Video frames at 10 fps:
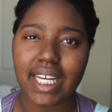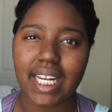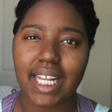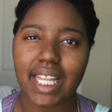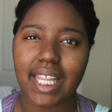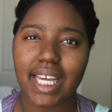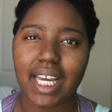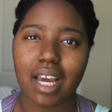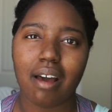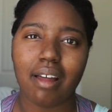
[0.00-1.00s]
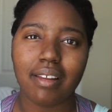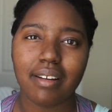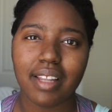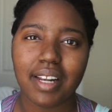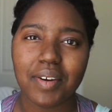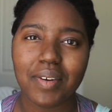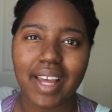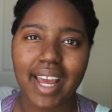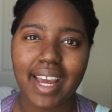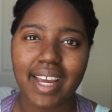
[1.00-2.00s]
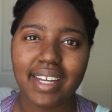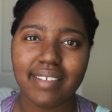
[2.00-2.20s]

anything other than okay.